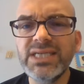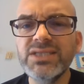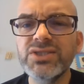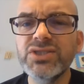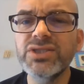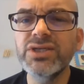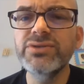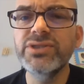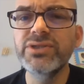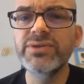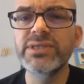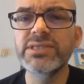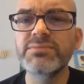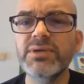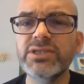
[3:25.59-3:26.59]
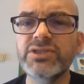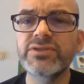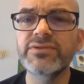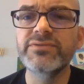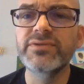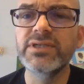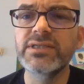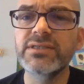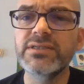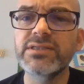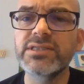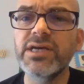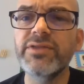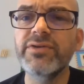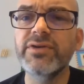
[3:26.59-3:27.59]
So too is much of
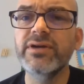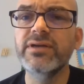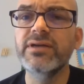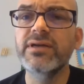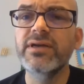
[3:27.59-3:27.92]
southern